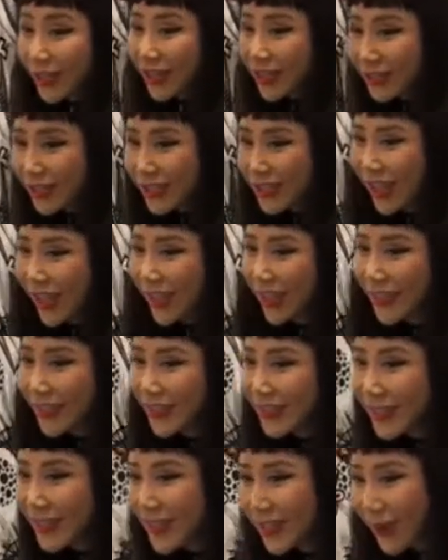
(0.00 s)
close and they're
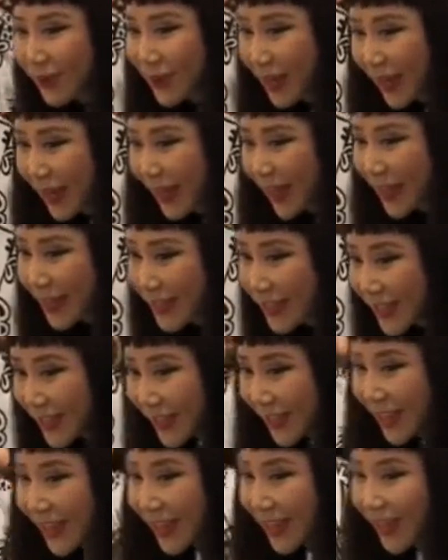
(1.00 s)
gonna see something
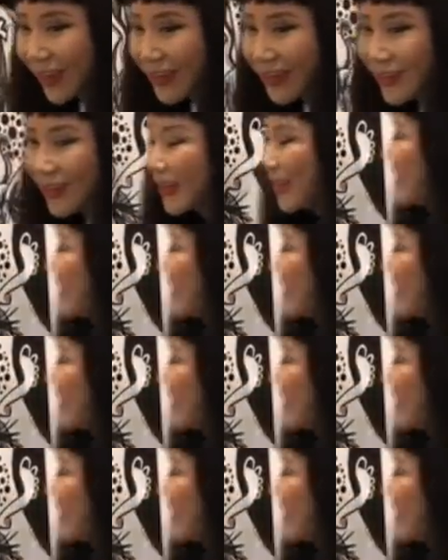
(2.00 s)
else in there.